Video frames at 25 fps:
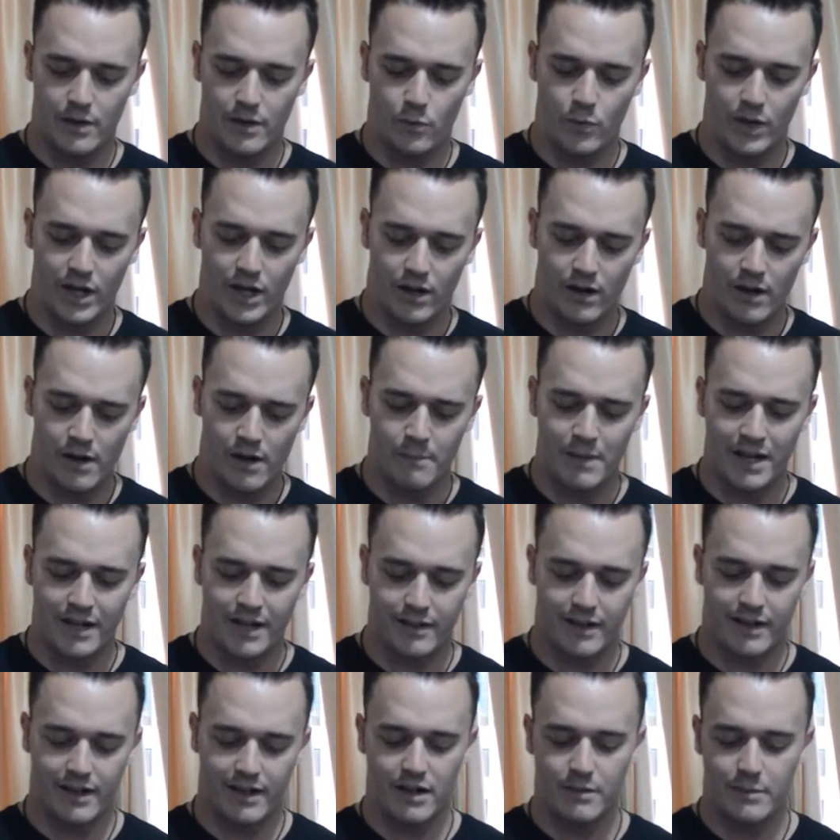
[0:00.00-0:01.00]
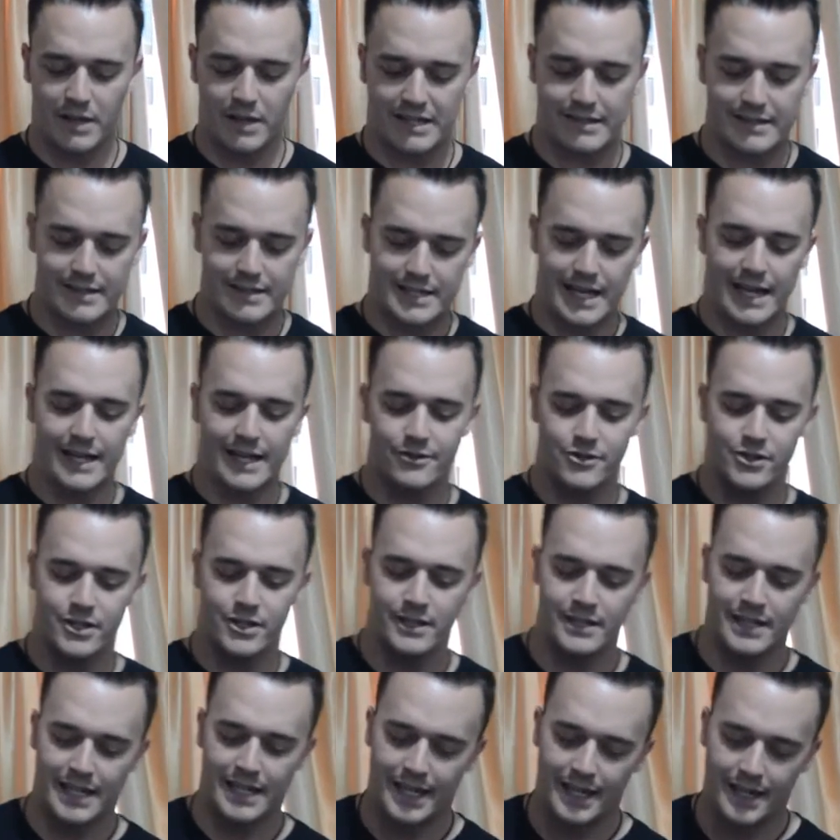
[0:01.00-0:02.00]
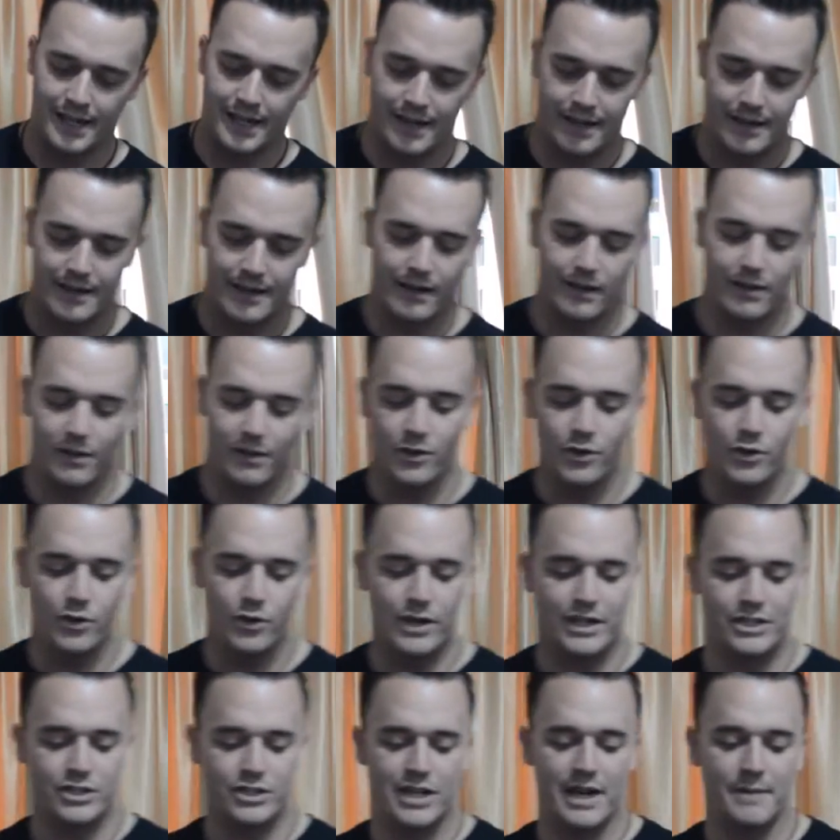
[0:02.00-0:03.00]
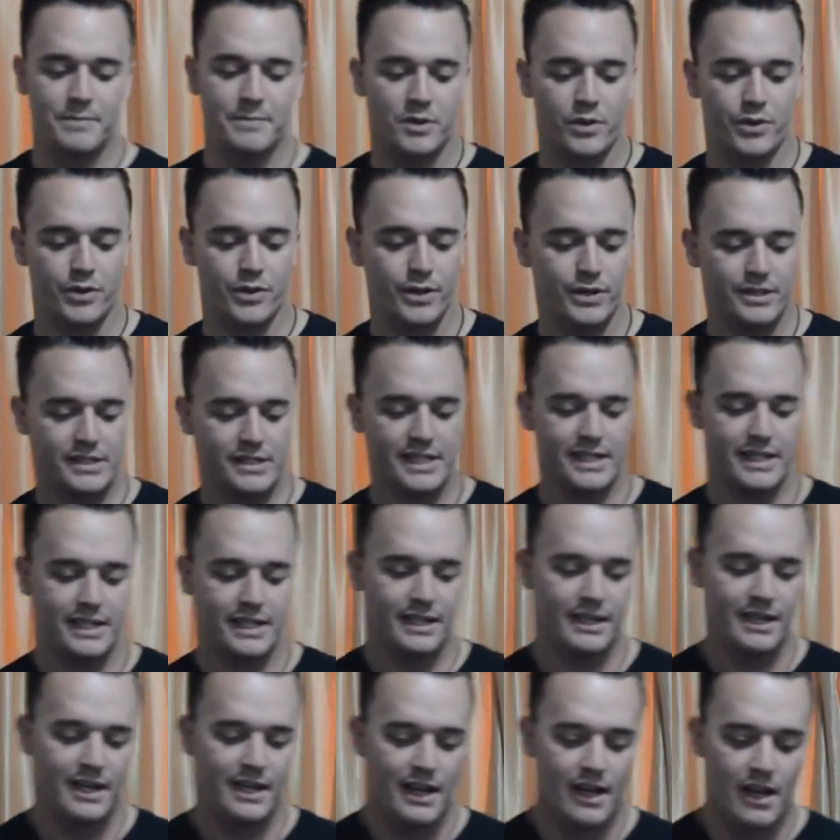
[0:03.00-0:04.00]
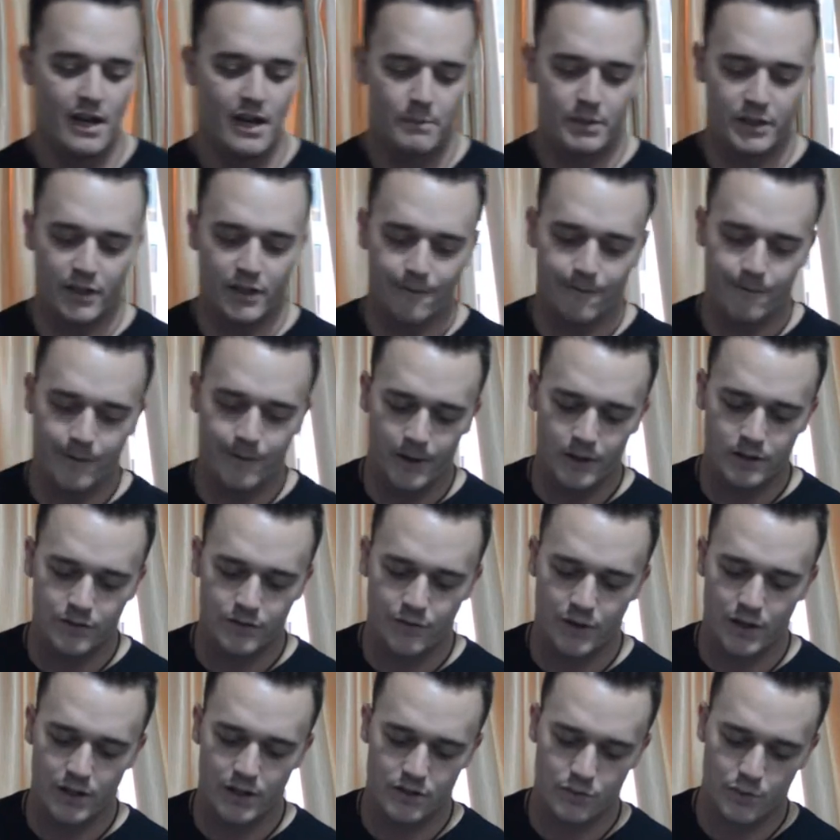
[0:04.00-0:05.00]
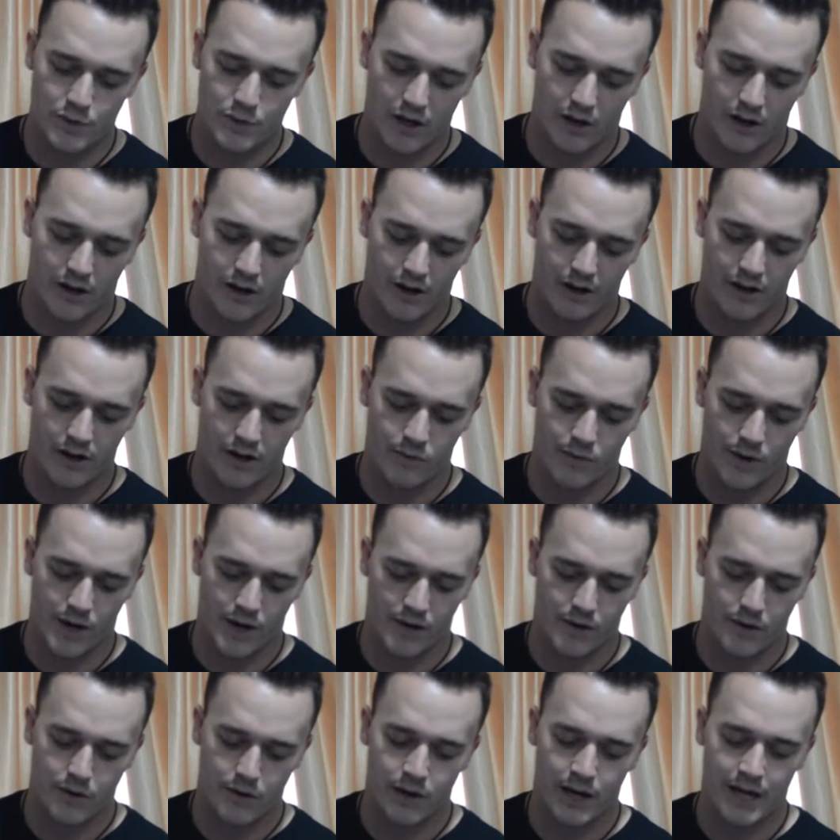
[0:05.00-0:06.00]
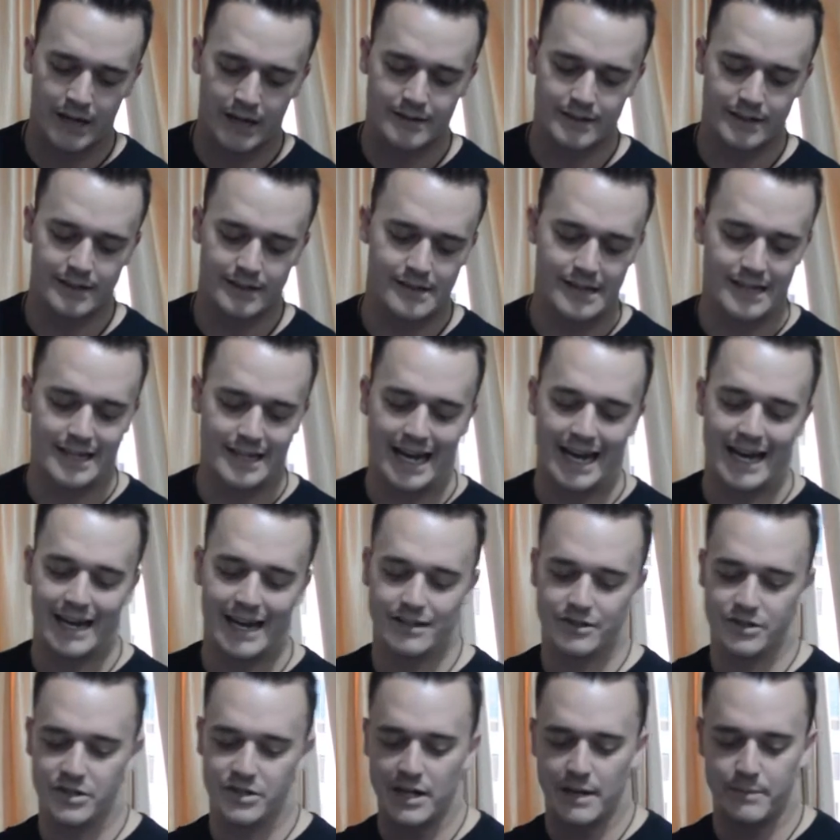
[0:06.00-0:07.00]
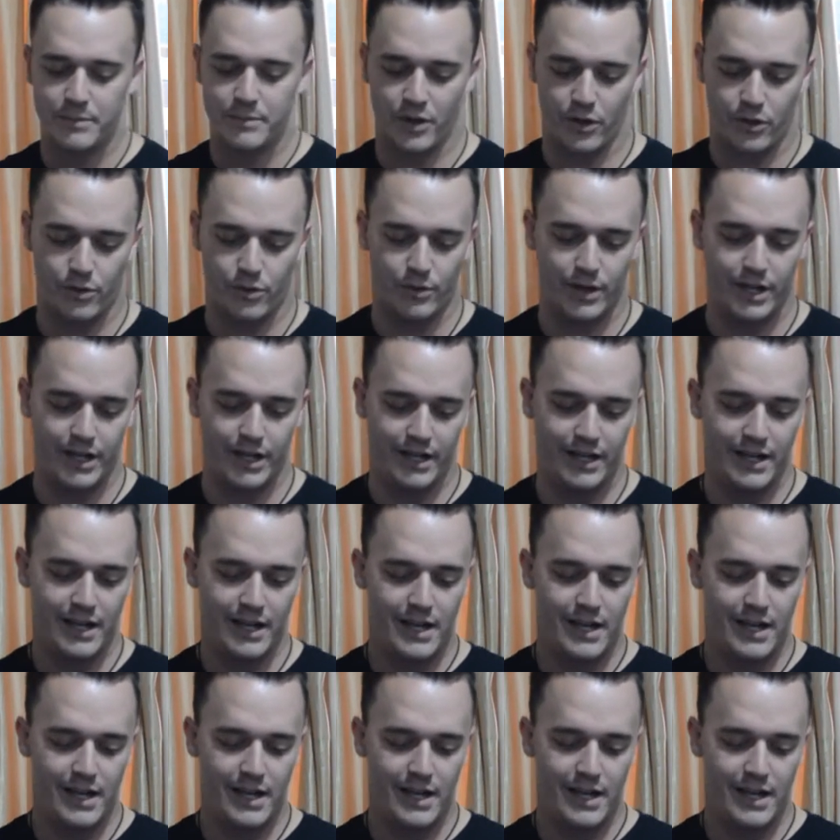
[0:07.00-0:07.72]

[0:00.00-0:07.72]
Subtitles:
we are mainly going to be stationed in Luke chapter 13, but the first verse we are going to run across is in Acts chapter 3.